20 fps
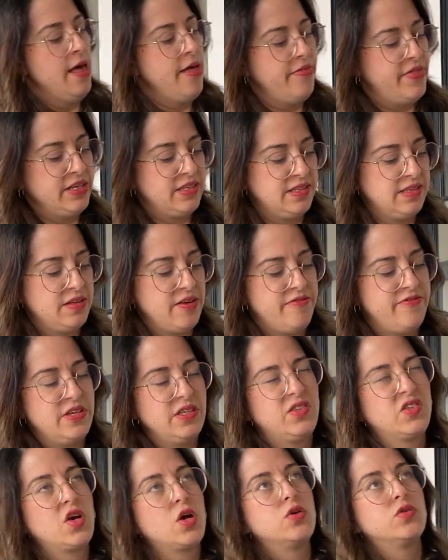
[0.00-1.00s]
This is a
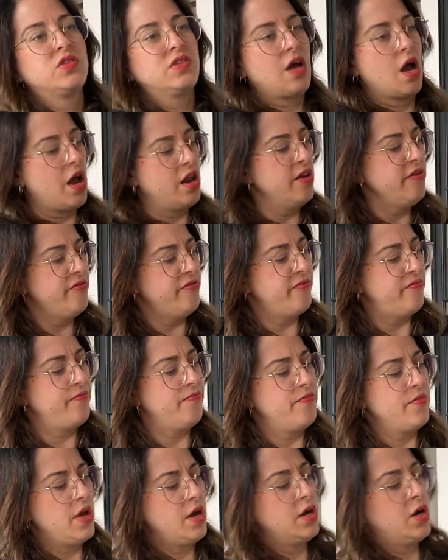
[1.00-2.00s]
viscose, kind of
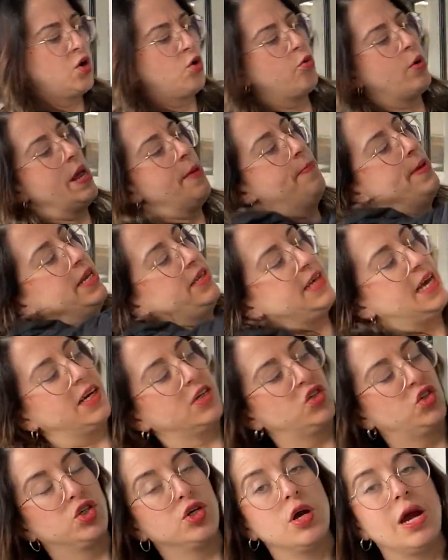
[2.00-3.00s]
a crepey
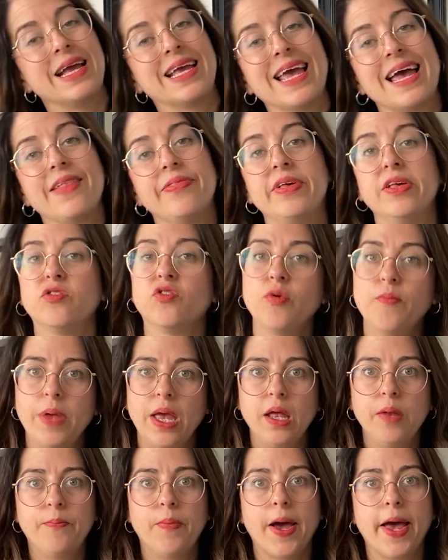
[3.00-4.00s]
texture. Again, these are
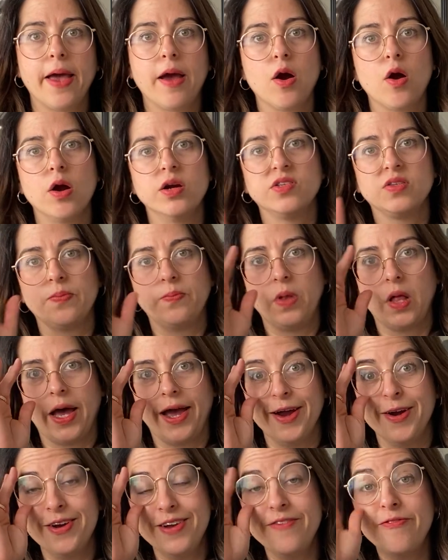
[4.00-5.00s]
made by our
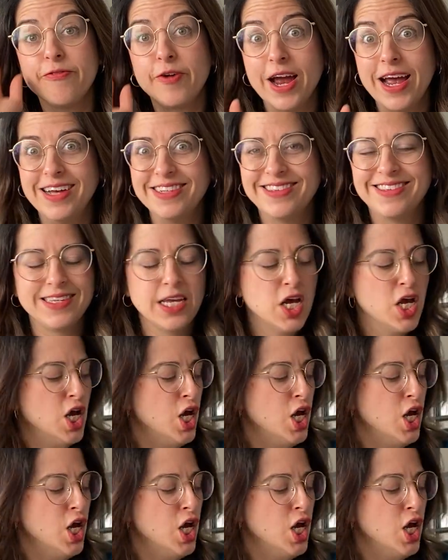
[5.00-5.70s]
supplier in France.